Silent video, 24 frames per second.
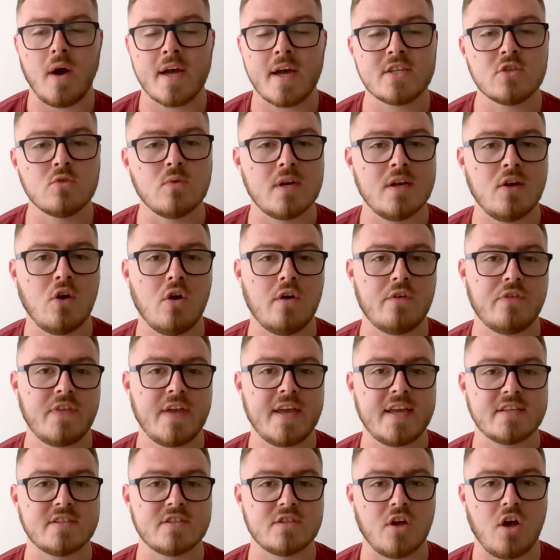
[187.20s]
I do a lot of
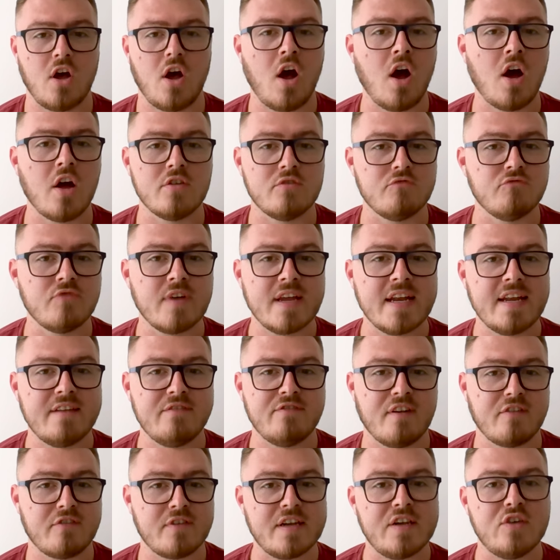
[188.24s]
things that aren't really
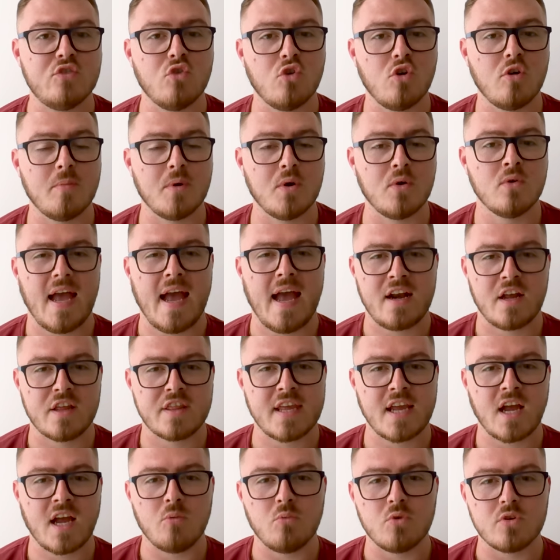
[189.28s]
very normal, and I
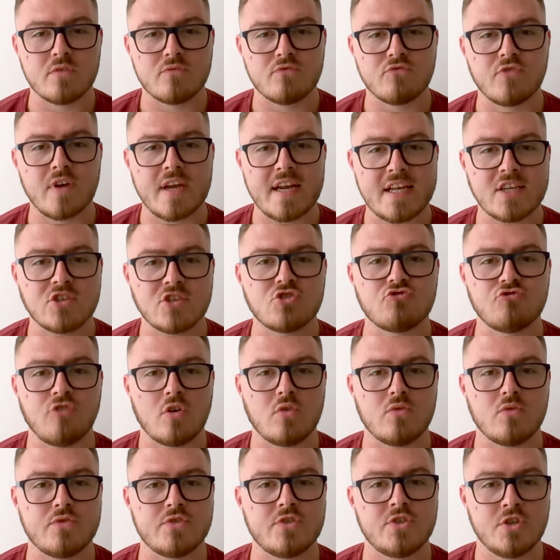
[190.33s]
think I would have really
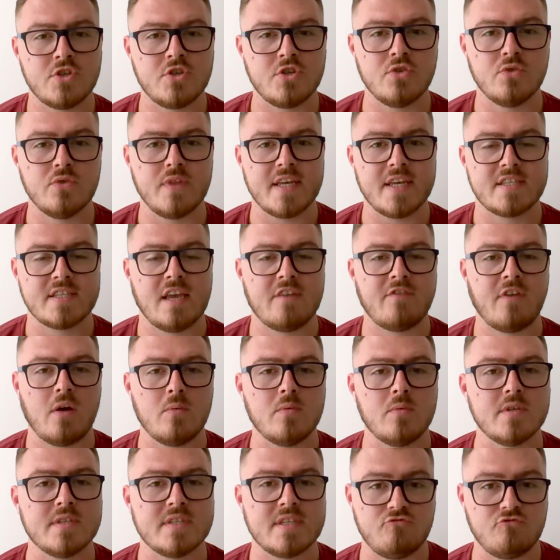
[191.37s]
struggled to do this if I
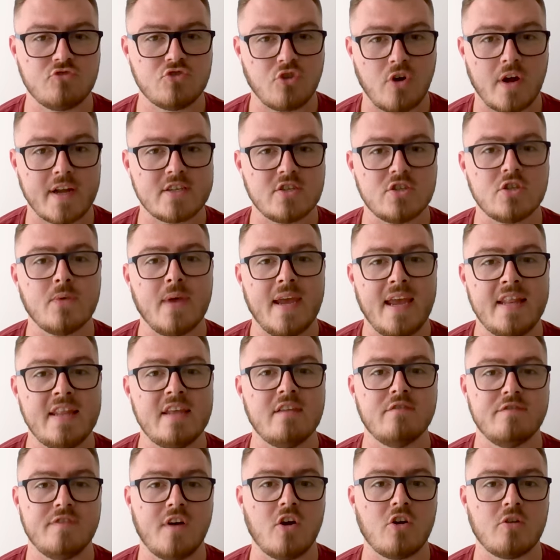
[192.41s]
was trying to do it in the
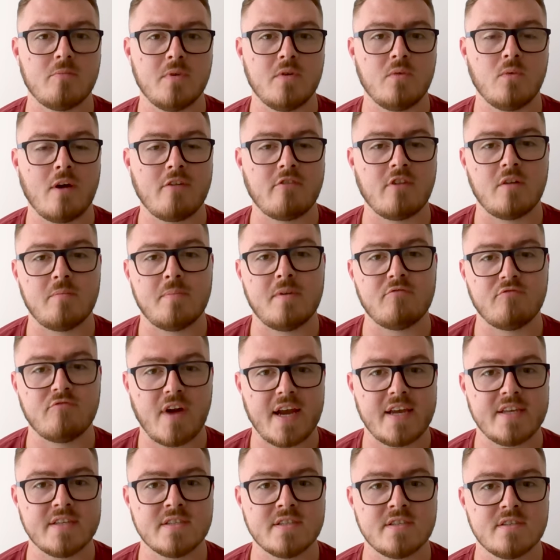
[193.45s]
environment where I'd been
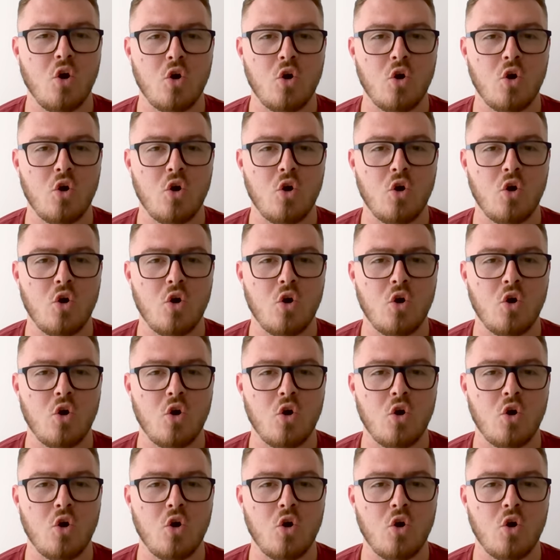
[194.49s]
raised.